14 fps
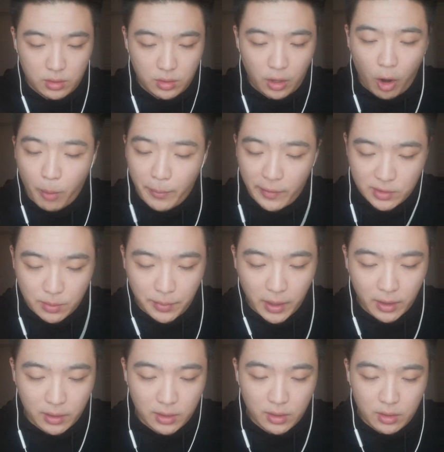Commonwealth
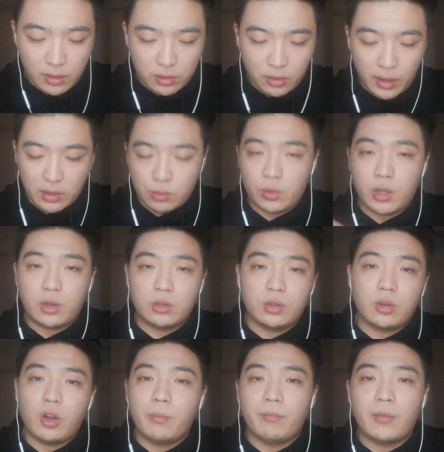Bank. So as we all know,
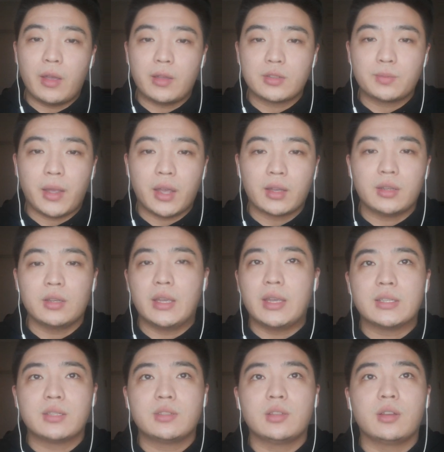Commonwealth Bank
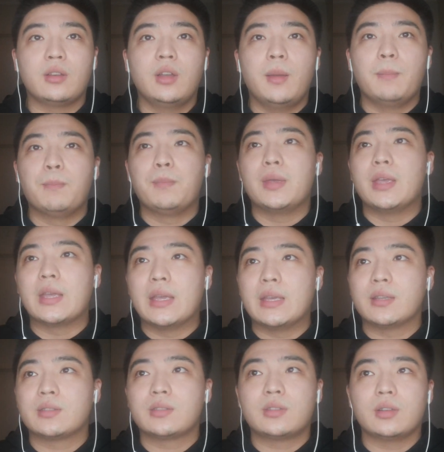is the
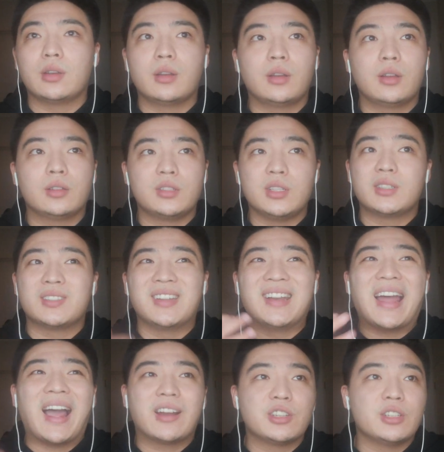biggest, is the
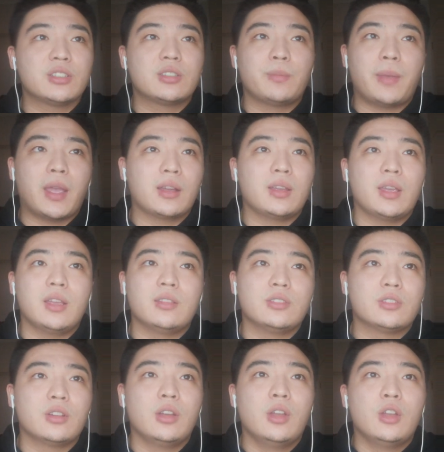largest bank in
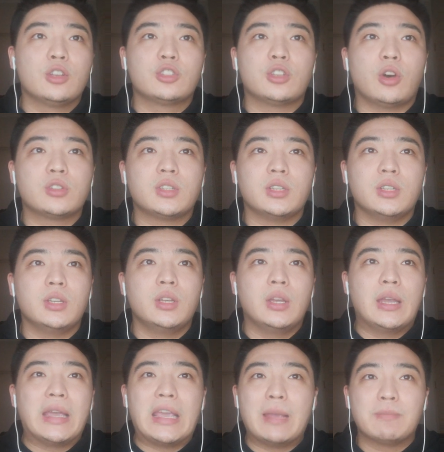the Southern
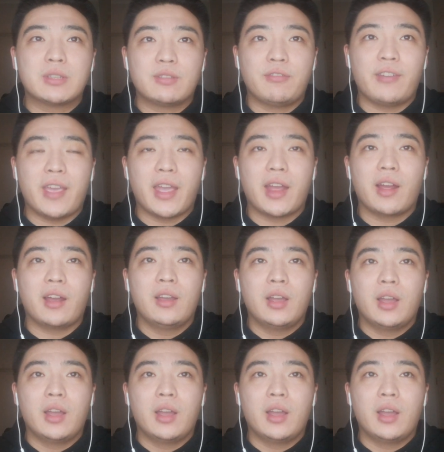Hemisphere.